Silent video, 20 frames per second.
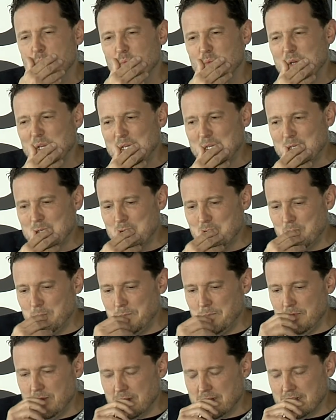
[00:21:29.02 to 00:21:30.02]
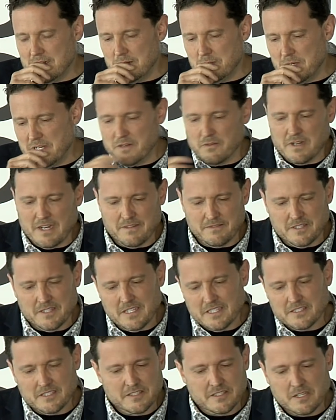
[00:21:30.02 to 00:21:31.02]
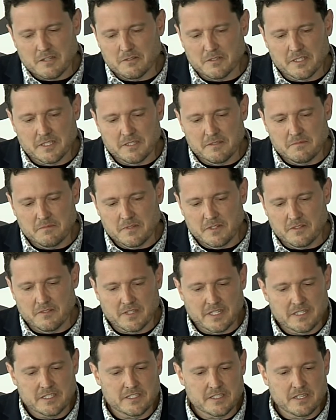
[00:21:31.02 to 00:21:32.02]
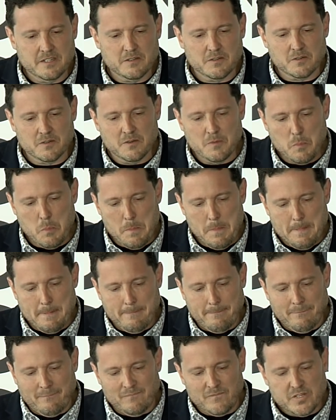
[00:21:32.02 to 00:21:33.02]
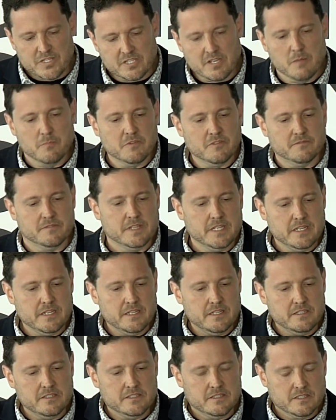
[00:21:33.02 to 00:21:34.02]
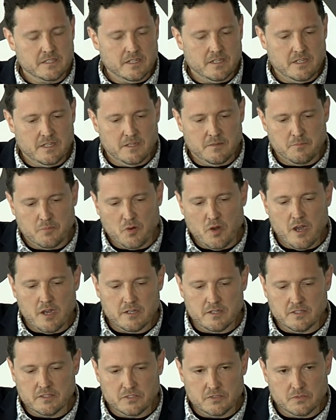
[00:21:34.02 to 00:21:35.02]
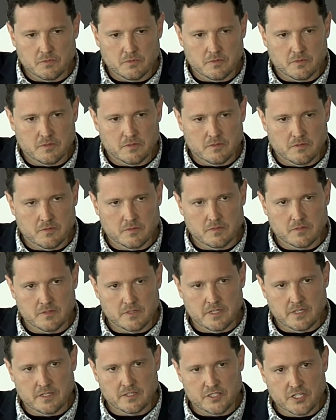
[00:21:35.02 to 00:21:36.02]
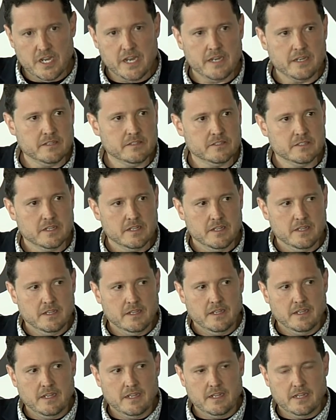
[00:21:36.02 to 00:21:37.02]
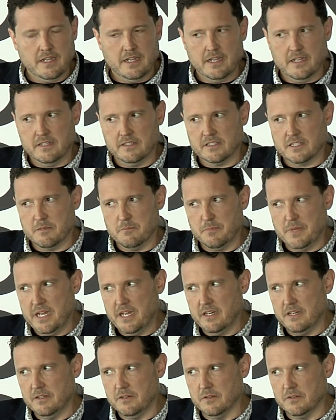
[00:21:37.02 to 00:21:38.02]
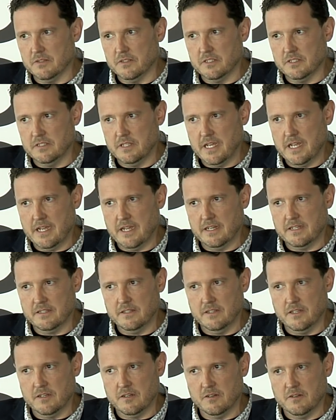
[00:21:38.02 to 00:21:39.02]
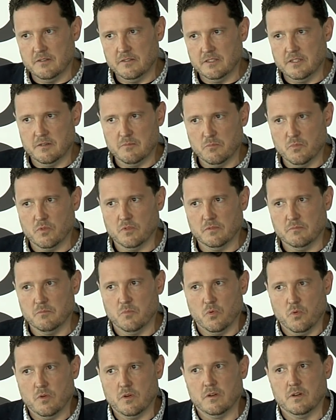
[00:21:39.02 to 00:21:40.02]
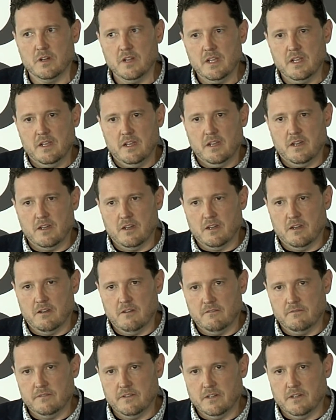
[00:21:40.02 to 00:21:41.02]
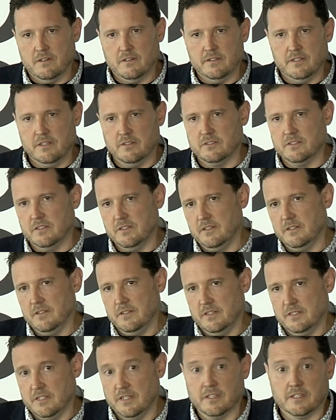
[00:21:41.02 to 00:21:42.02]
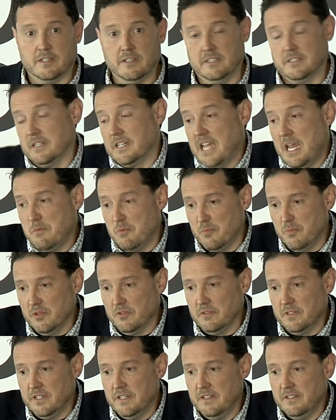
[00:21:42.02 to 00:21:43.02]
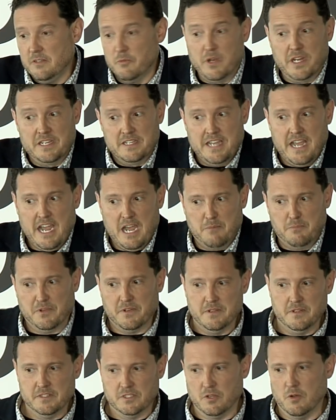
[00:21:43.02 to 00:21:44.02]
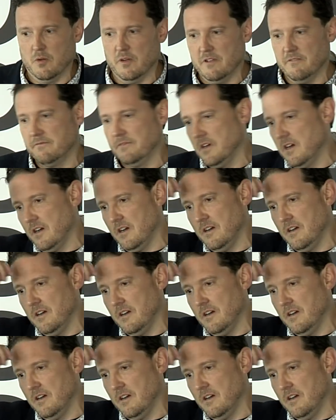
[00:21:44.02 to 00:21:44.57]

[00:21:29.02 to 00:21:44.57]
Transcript: we don't have to necessarily consider some of these products or chains as competitors. That they're more of it's a capability that we can tap. So if